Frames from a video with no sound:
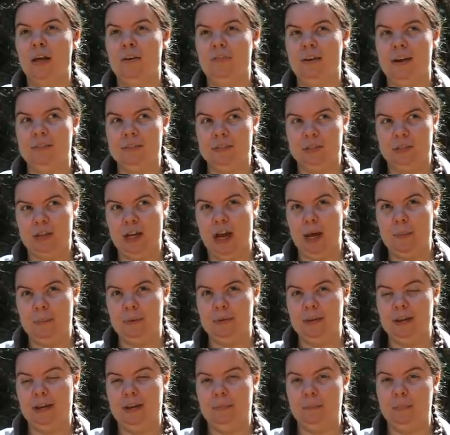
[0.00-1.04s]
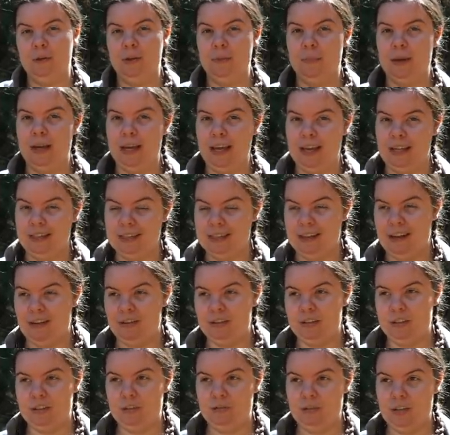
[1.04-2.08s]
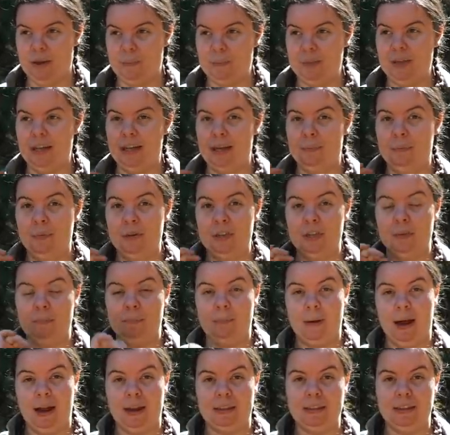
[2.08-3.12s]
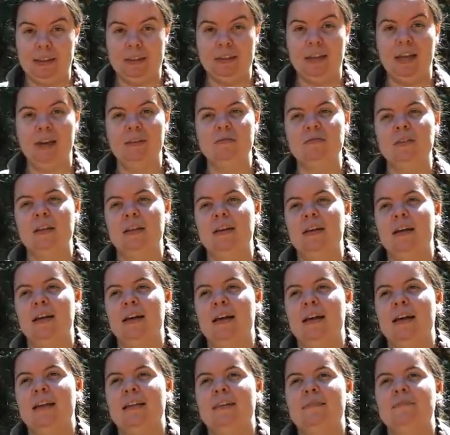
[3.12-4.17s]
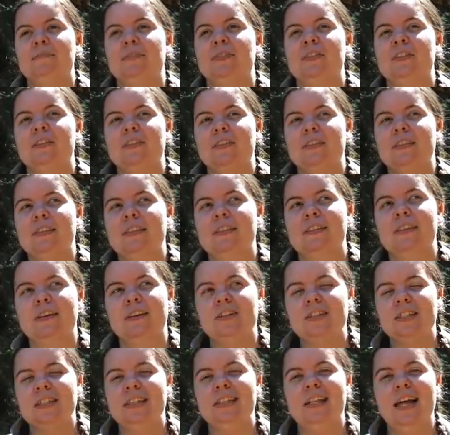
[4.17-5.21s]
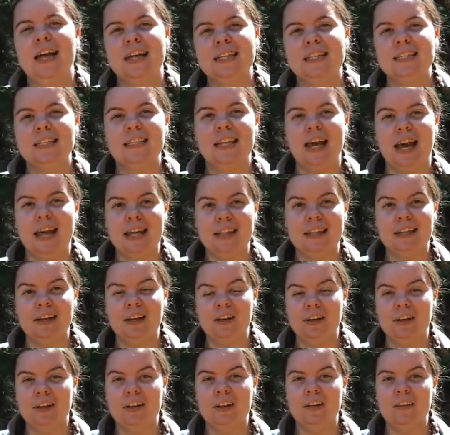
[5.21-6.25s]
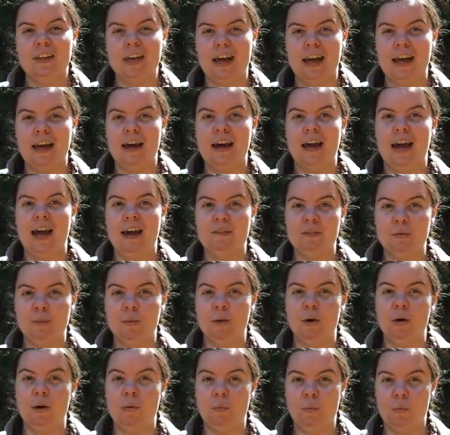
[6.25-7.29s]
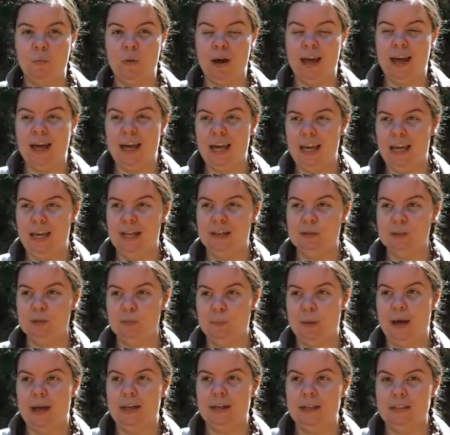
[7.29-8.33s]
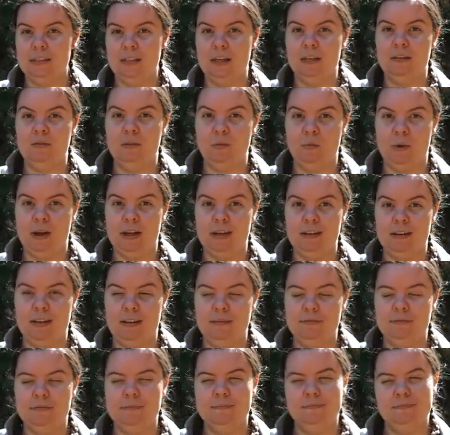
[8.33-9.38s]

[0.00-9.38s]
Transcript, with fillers: if I stop and pull my hands out to do something and put them back in the gloves, there's less likelihood that I have to put wet hands back inside of a wet glove,